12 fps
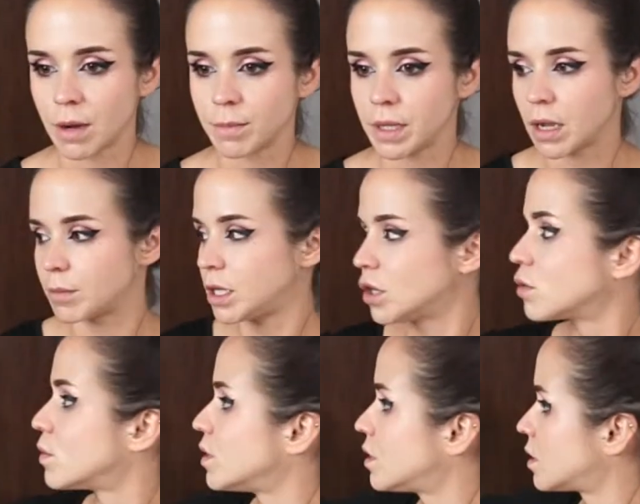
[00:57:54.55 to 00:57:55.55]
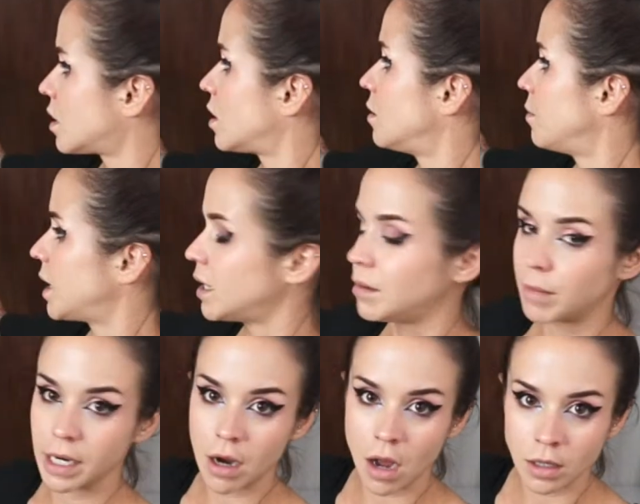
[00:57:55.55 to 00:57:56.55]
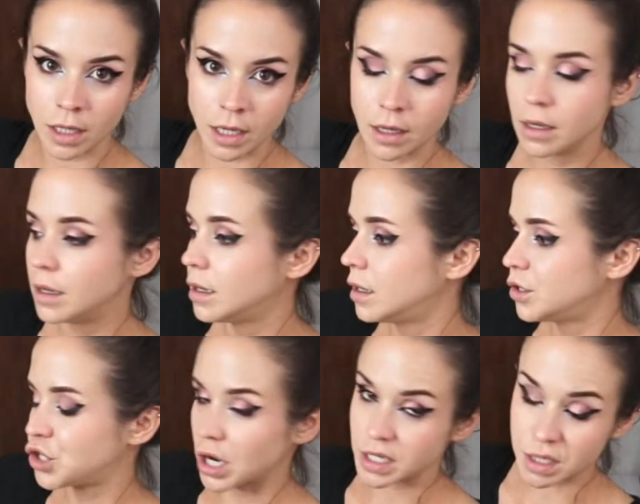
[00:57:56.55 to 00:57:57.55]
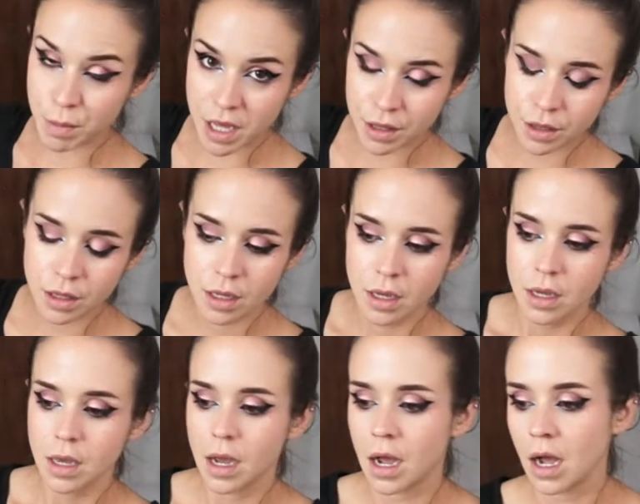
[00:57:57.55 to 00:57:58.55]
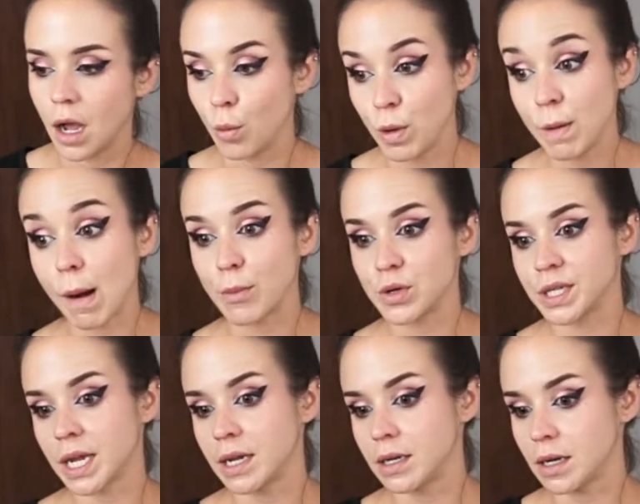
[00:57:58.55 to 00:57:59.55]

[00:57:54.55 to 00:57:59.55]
I'm here with my colleague, John Smith. We represent